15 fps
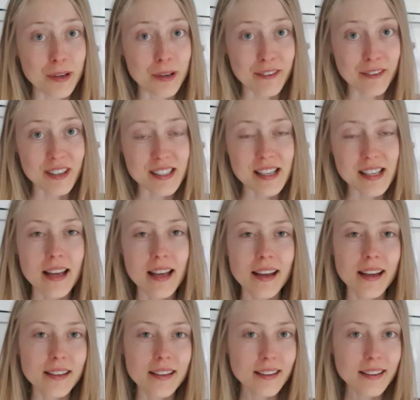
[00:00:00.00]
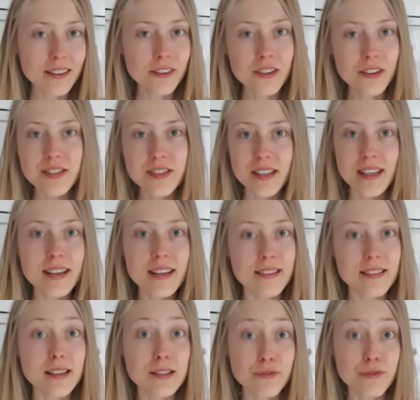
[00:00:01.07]
breakfast and I can just
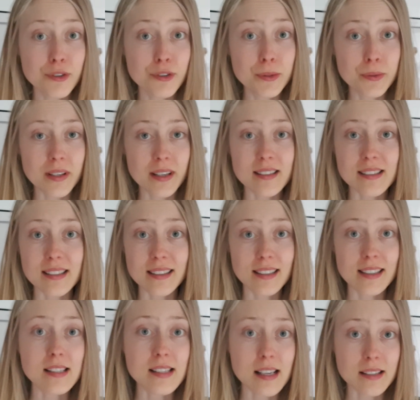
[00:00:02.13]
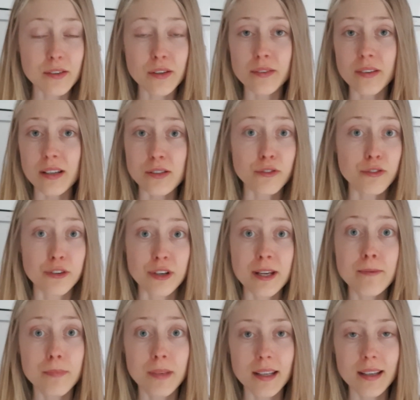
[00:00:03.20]
eat this fruit as it is as a
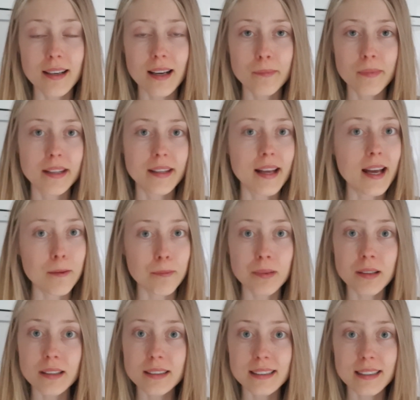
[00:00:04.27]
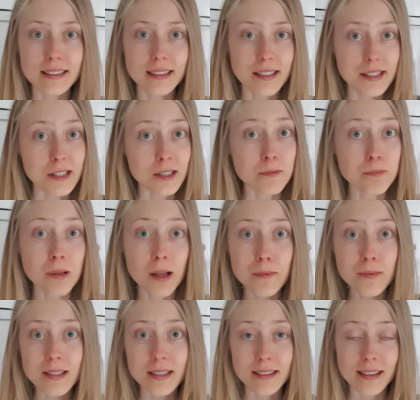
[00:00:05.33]
free meal I mean apples and delicious
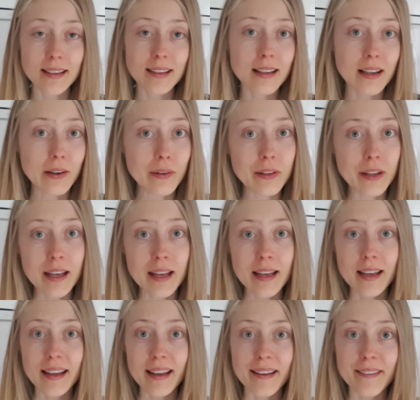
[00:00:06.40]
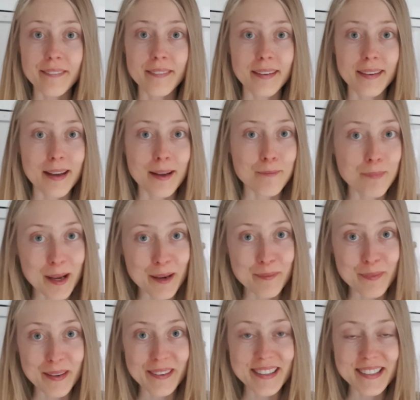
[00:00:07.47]
plums and krikon and, uh, and
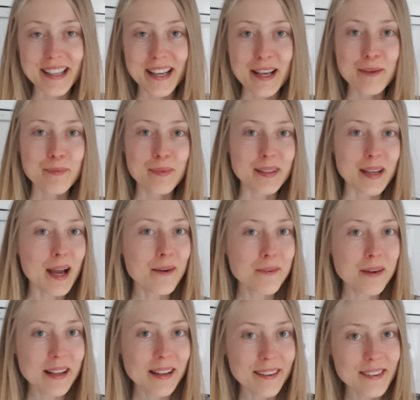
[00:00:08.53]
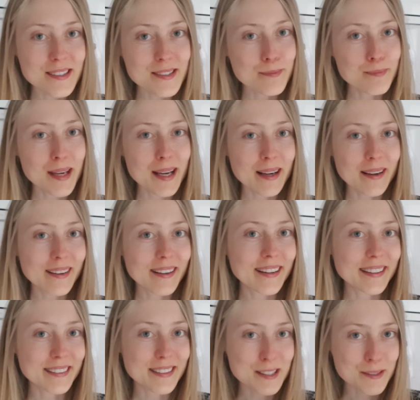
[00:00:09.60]
blackberries but I will just make a
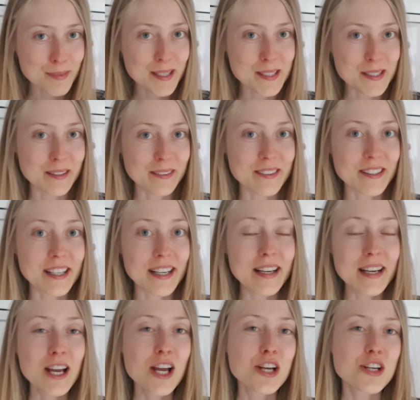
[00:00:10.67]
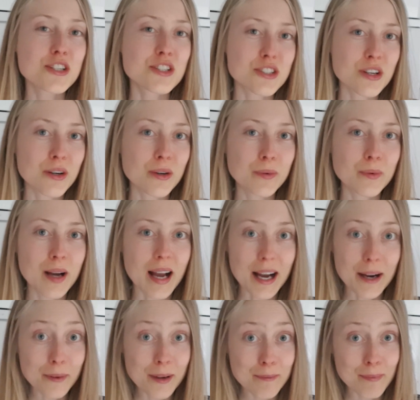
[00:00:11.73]
little special today so
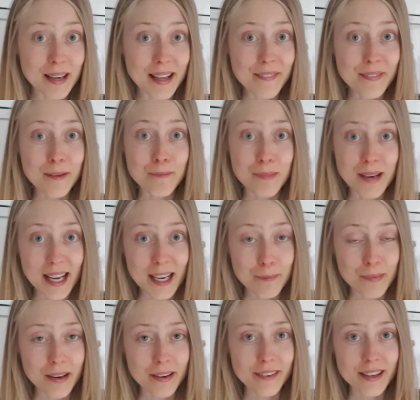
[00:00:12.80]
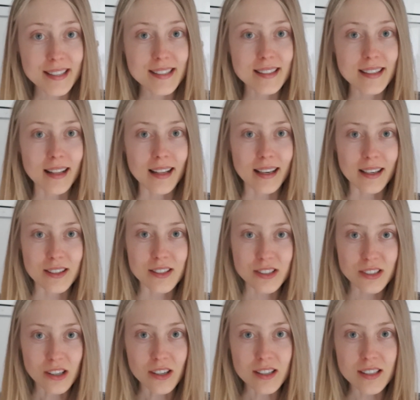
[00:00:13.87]
I will blend the blackberries like a
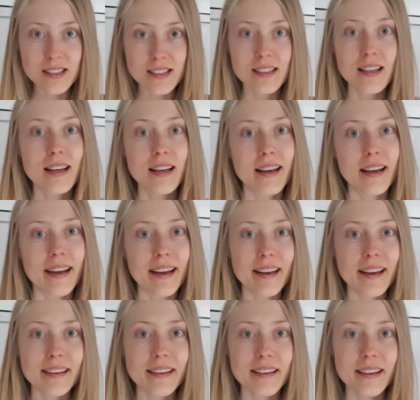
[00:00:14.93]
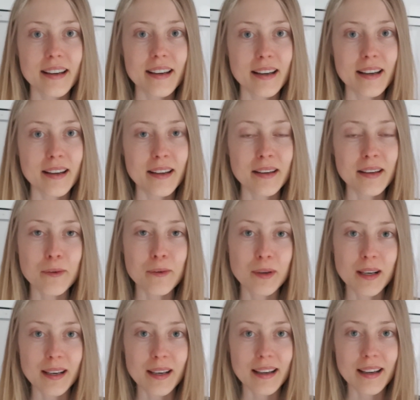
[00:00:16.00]
sauce and uh, and I
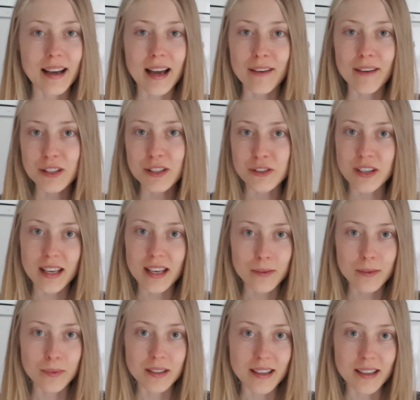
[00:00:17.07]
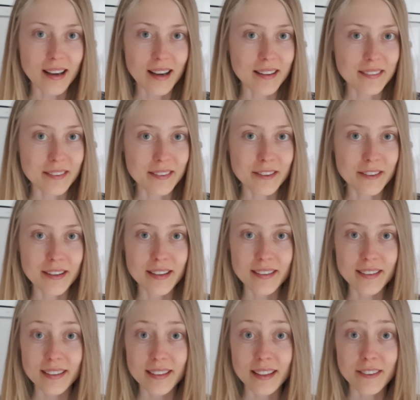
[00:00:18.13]
will uh, have it together with the other uh,
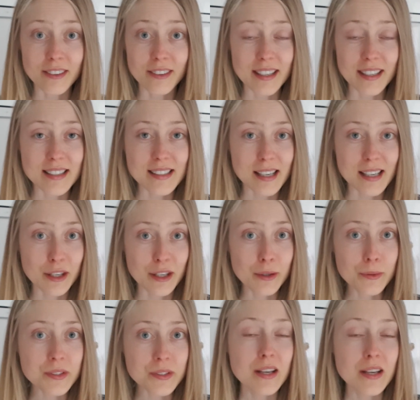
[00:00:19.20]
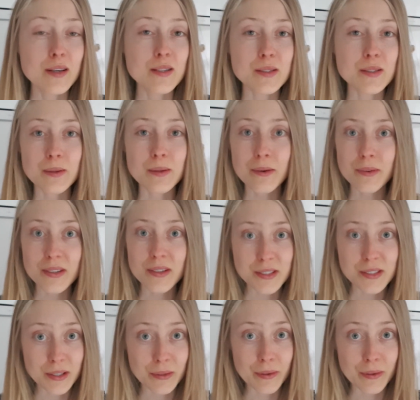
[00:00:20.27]
ingredients I use. So I will
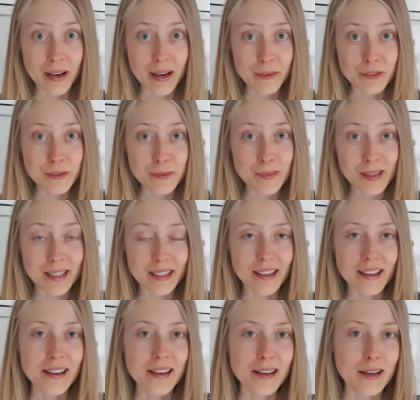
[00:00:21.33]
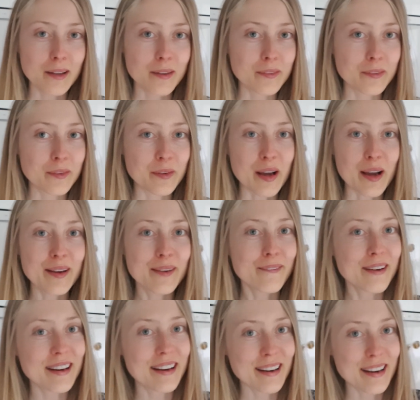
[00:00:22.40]
just show you how to make. And I
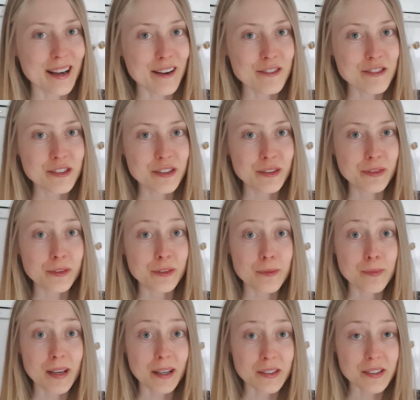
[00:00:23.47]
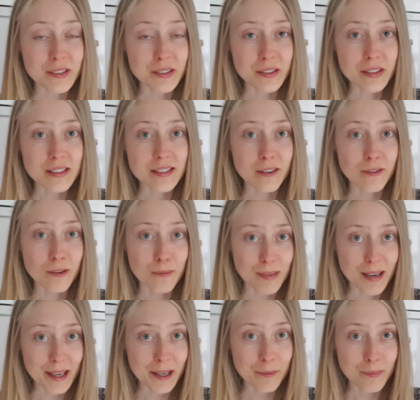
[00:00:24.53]
really love to, to make a sauce of
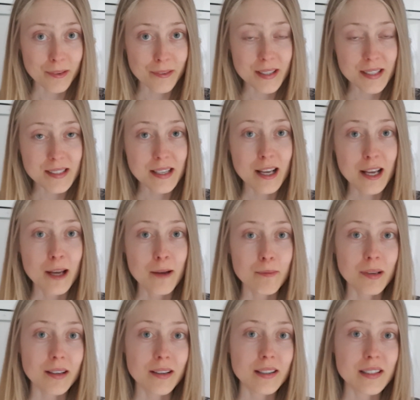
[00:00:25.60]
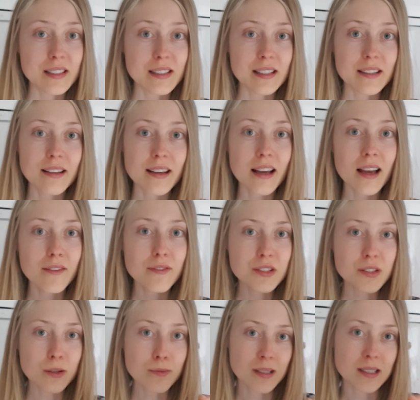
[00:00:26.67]
blackberries because they have
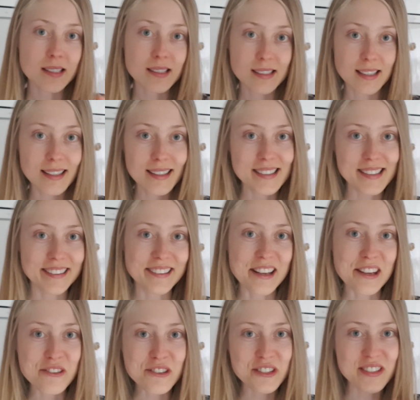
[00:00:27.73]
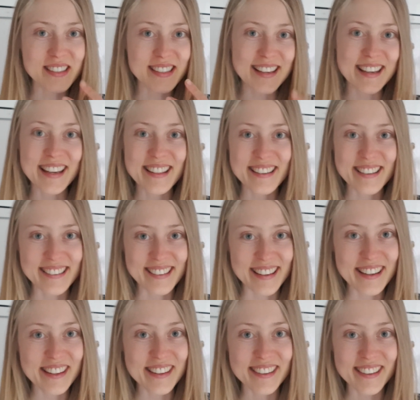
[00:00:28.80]
so much seeds and they used to stick in the
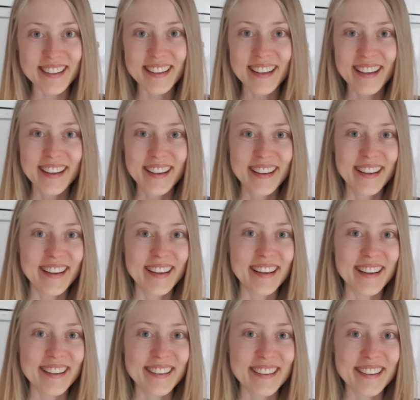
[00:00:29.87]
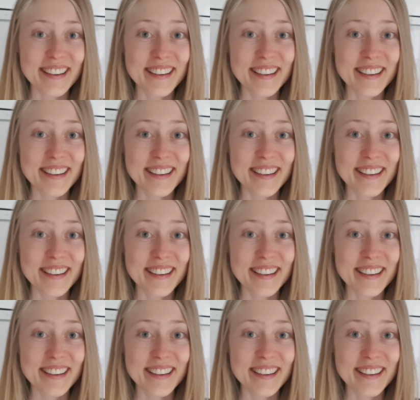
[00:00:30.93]
teeth and and uh,